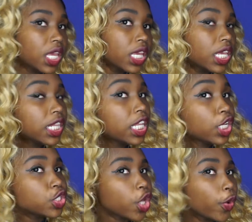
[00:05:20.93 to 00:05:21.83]
it
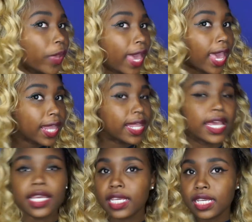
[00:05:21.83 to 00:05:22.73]
looks okay
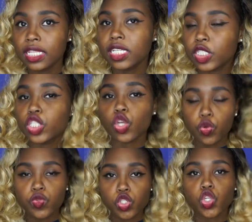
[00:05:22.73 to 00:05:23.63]
like it looks so
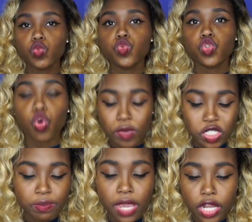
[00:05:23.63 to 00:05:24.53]
so so
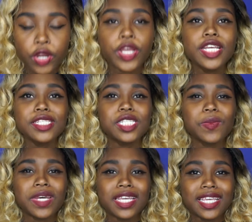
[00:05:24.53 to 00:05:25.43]
much better so
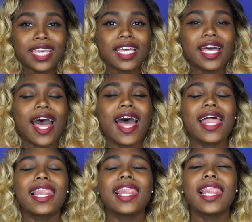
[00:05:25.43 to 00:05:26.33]
what? yeah i
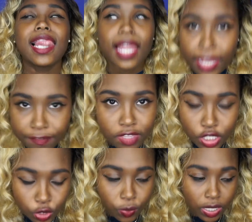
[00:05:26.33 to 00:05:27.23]
love
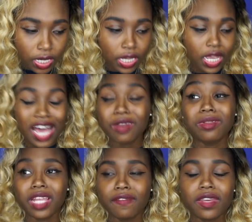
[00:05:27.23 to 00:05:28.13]
this wig i don't
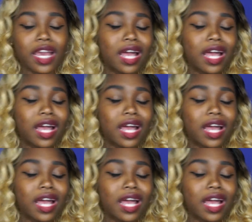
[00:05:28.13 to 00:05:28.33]
love it